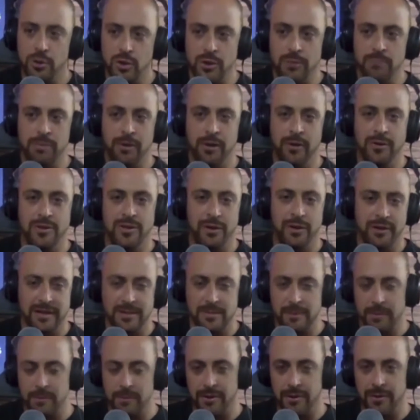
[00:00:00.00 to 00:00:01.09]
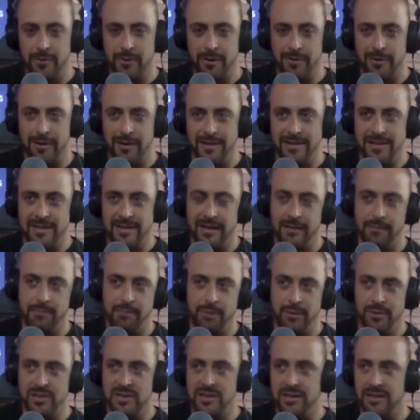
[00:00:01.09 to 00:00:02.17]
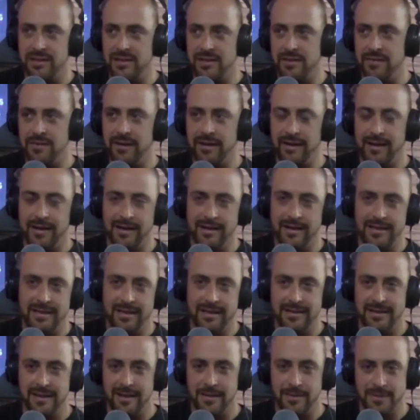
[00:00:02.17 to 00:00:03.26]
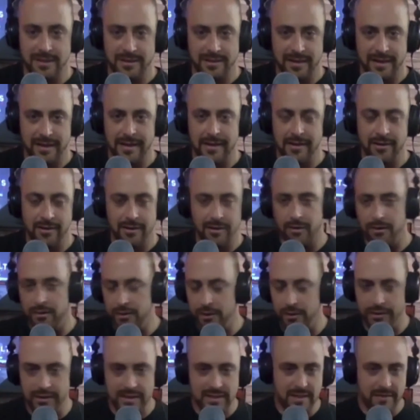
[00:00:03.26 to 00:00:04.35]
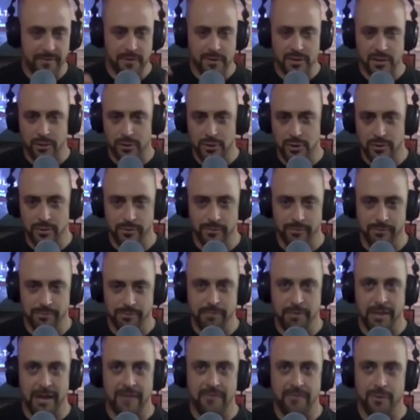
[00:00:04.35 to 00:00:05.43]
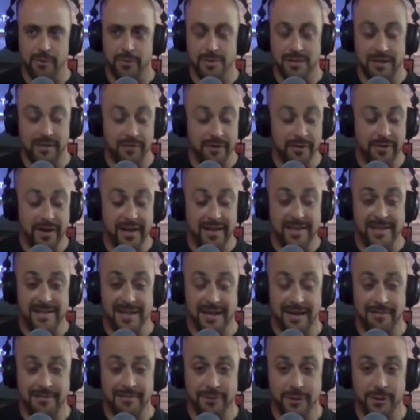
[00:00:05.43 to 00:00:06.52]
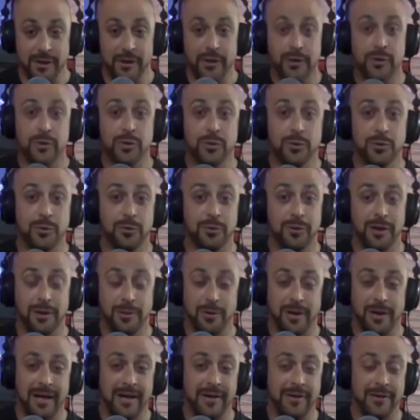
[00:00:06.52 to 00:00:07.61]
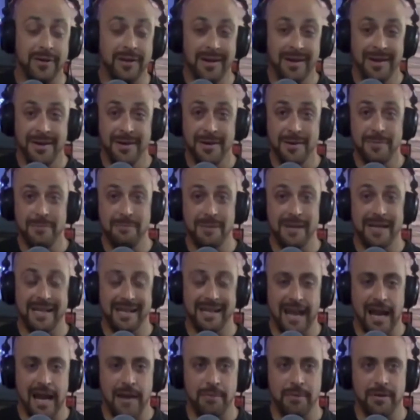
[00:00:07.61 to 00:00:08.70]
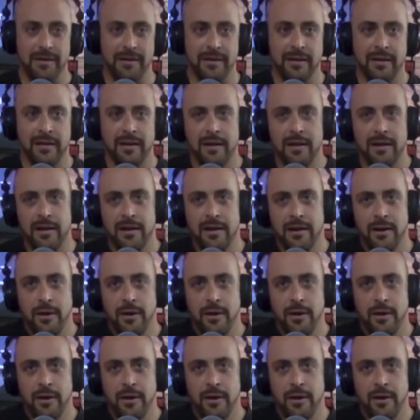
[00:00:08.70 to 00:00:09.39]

Social posts, all these people that are running around saying post 6, 7, 8, 9, 10 times a day on all these different social platforms. If you've got the time for it, cool, run wild, make it happen.